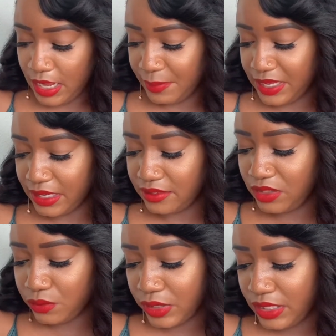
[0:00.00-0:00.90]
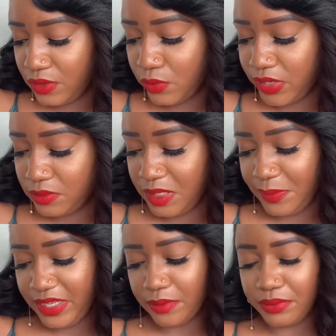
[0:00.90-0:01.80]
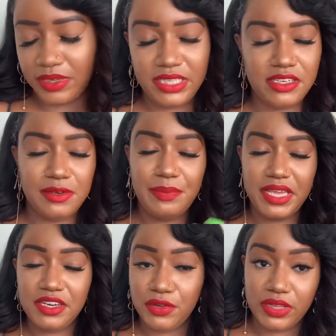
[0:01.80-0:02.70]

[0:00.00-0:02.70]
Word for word: because he really wants me to be completely dependent